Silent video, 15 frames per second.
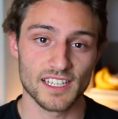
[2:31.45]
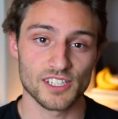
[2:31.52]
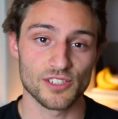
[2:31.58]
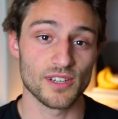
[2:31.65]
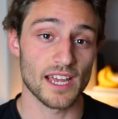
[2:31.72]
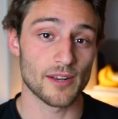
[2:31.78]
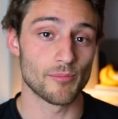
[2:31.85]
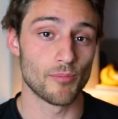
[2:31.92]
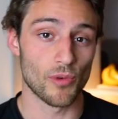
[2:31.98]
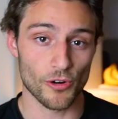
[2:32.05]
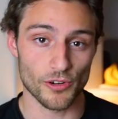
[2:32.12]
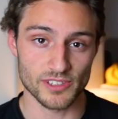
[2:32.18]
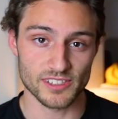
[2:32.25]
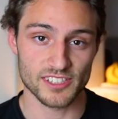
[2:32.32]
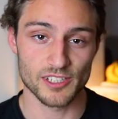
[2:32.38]
to get
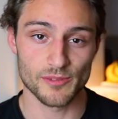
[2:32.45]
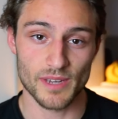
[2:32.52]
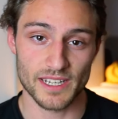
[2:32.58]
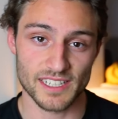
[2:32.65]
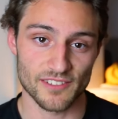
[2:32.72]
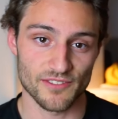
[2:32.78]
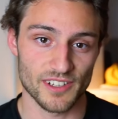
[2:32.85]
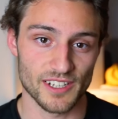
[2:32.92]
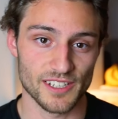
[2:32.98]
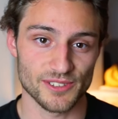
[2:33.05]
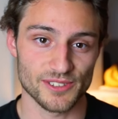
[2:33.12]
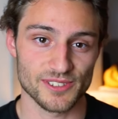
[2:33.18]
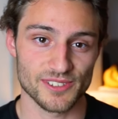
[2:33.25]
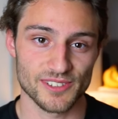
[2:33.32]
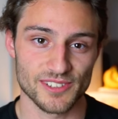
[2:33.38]
more cinematic
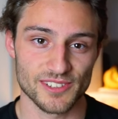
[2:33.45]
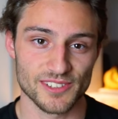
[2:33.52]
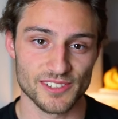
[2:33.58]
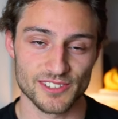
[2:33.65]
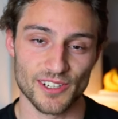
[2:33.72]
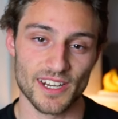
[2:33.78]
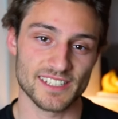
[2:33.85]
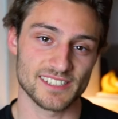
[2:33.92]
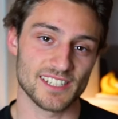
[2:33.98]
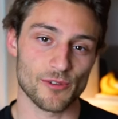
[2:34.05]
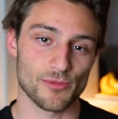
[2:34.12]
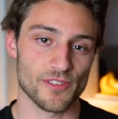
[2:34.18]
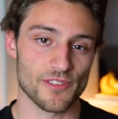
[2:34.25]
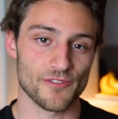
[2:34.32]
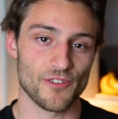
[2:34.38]
videos. So let's
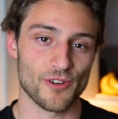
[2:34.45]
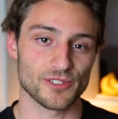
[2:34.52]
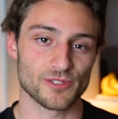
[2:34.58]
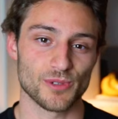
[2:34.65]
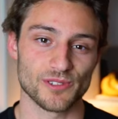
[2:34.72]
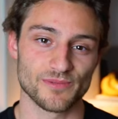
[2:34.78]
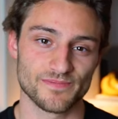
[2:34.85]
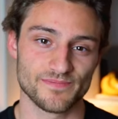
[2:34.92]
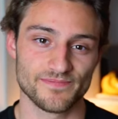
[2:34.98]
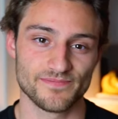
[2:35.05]
start with the first one.